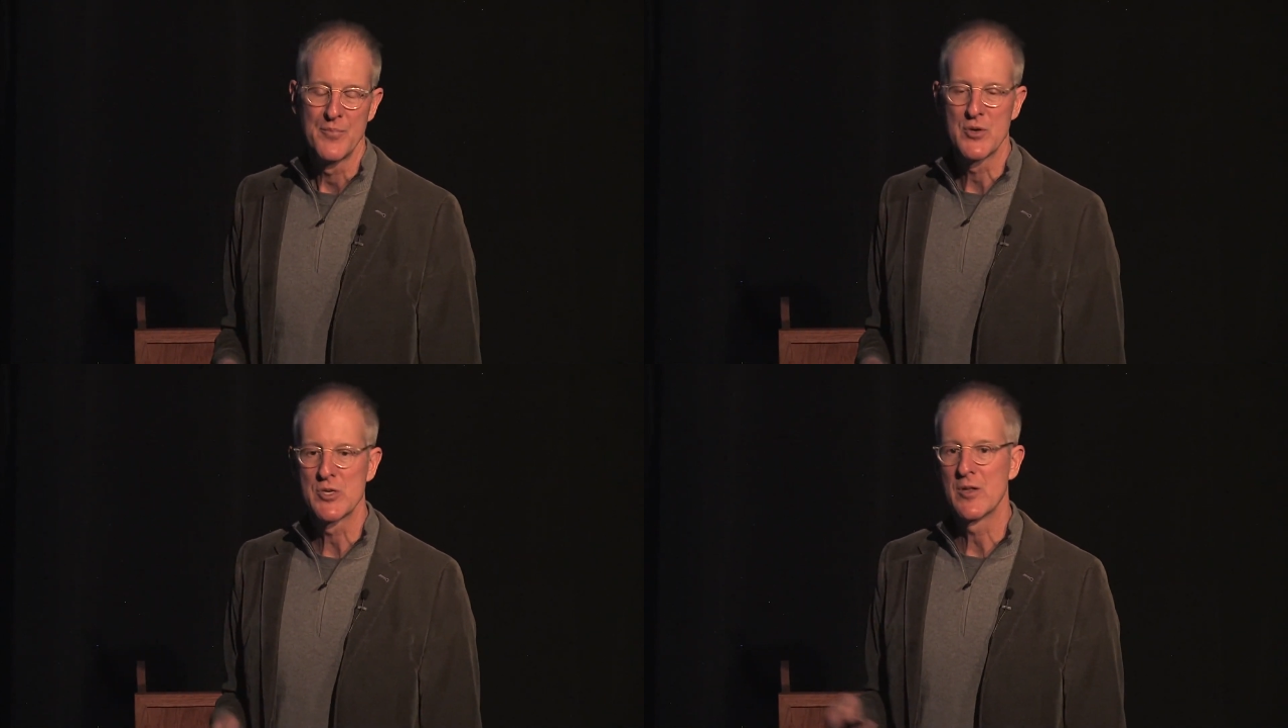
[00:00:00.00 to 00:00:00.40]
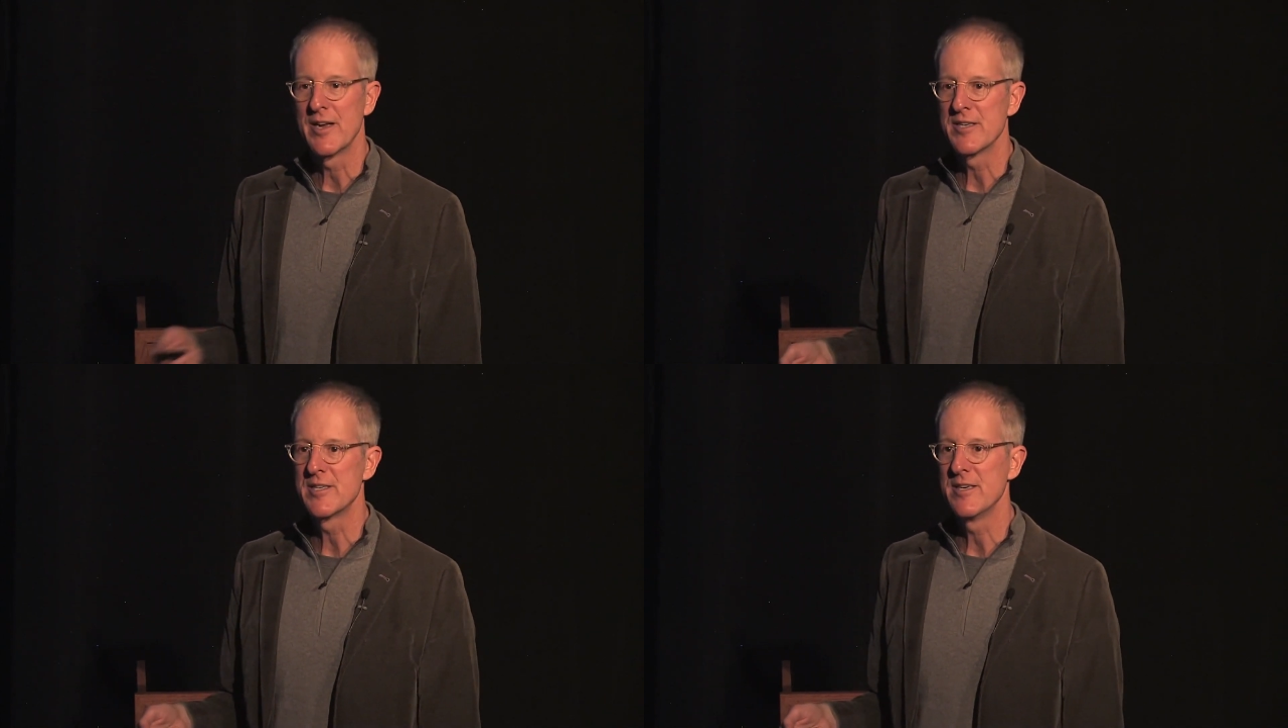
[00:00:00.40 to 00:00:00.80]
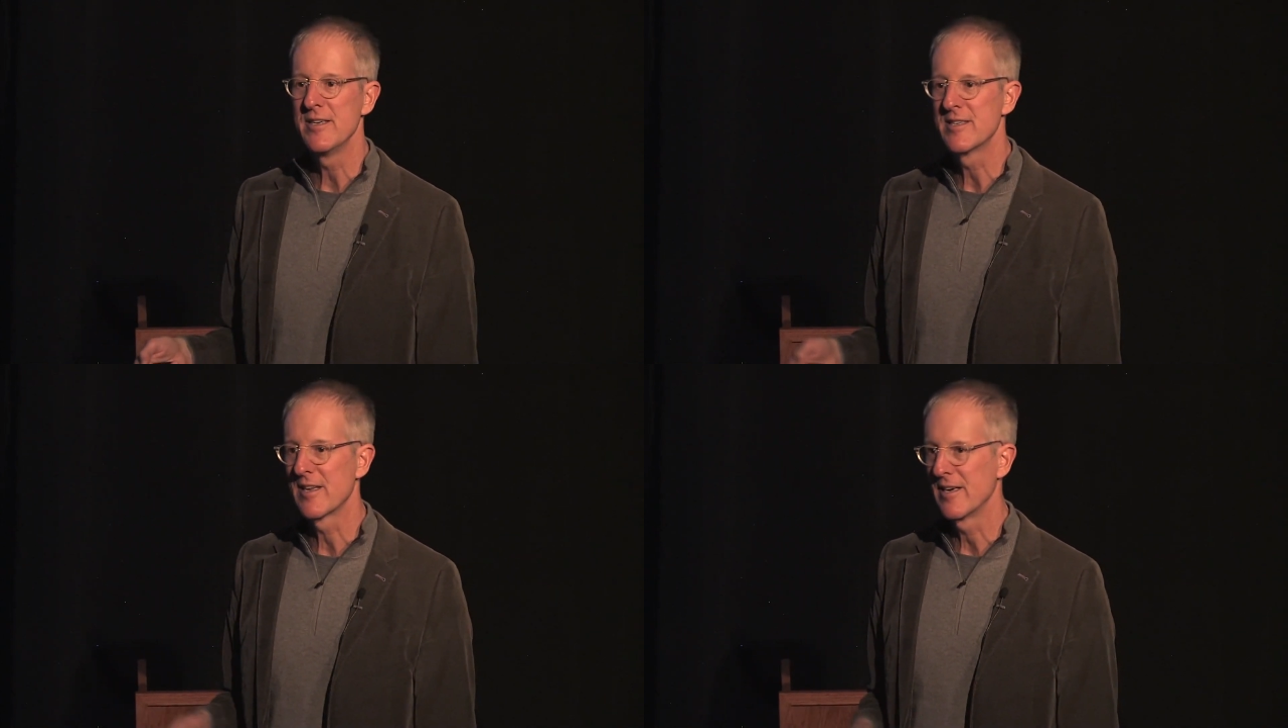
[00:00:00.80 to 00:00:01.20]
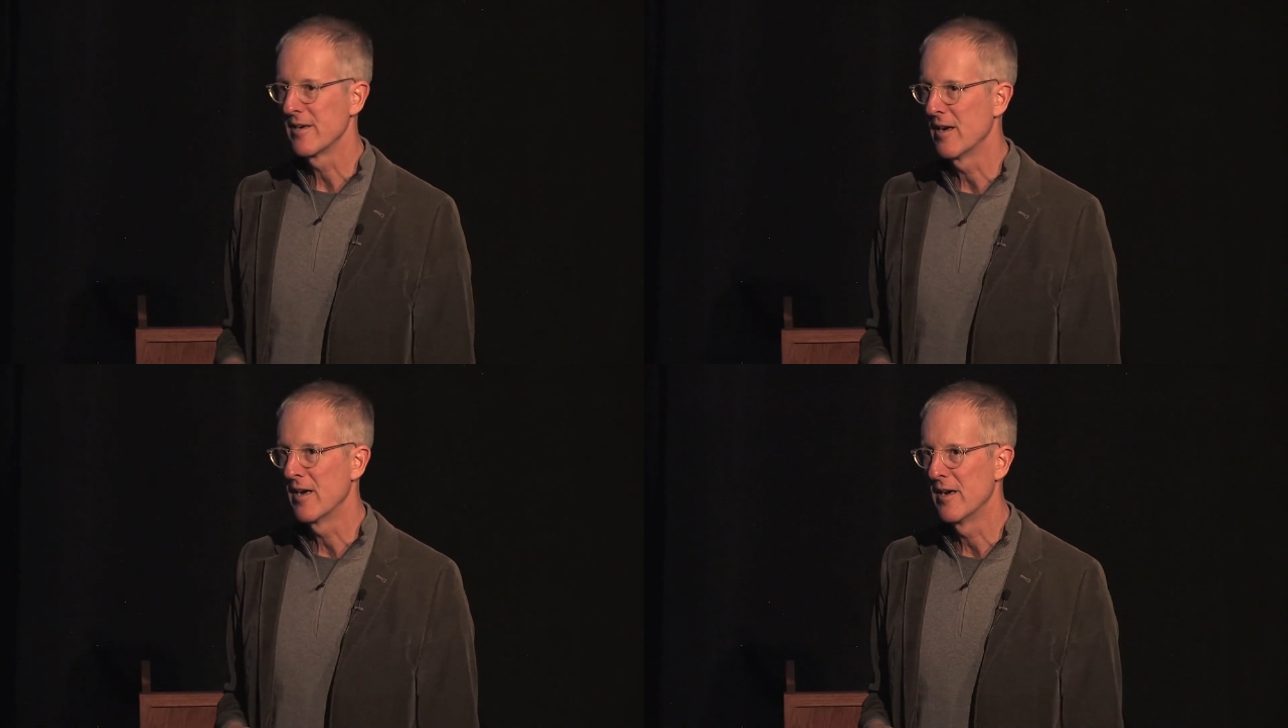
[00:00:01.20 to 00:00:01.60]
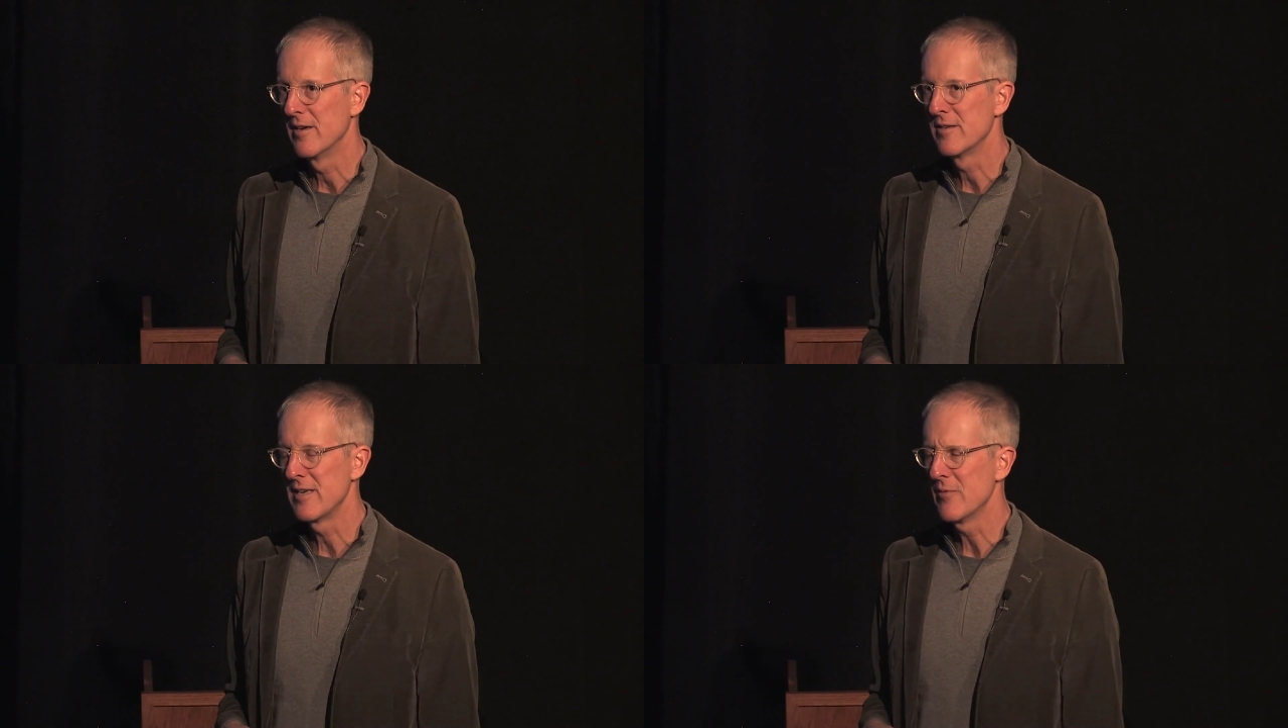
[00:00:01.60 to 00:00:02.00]
There's a lot of cities like,
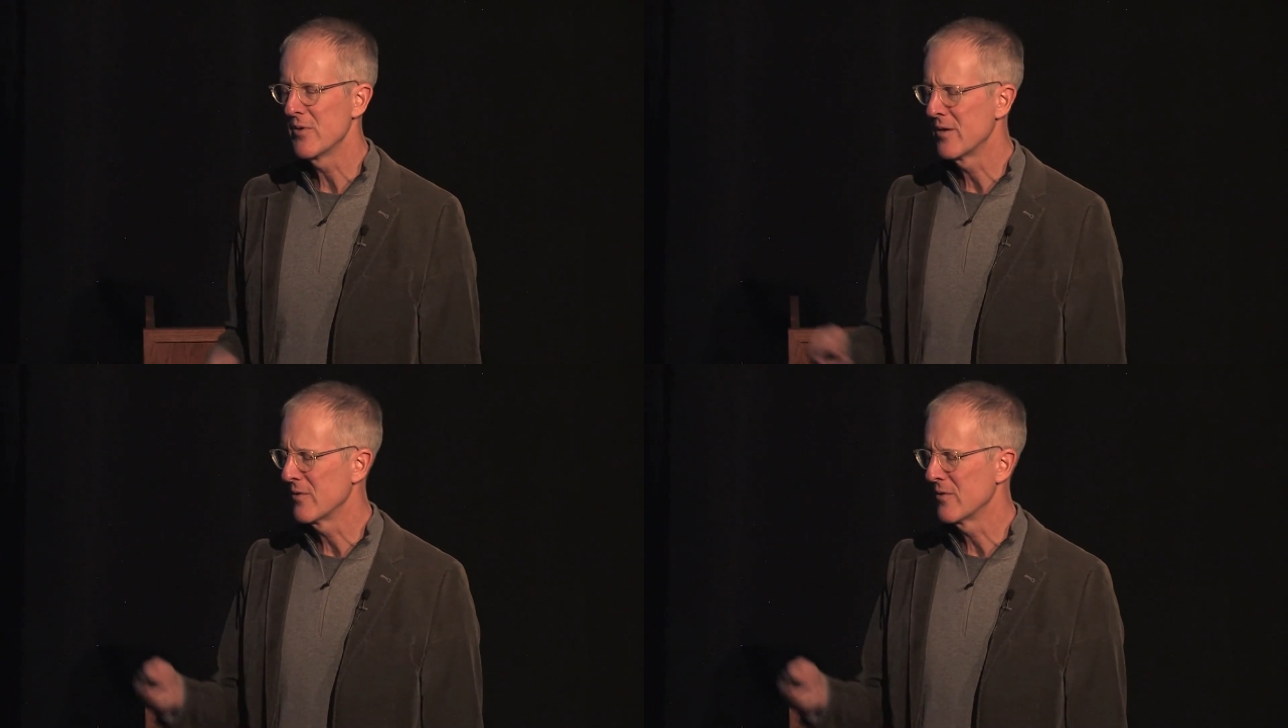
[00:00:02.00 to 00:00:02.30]
does anyone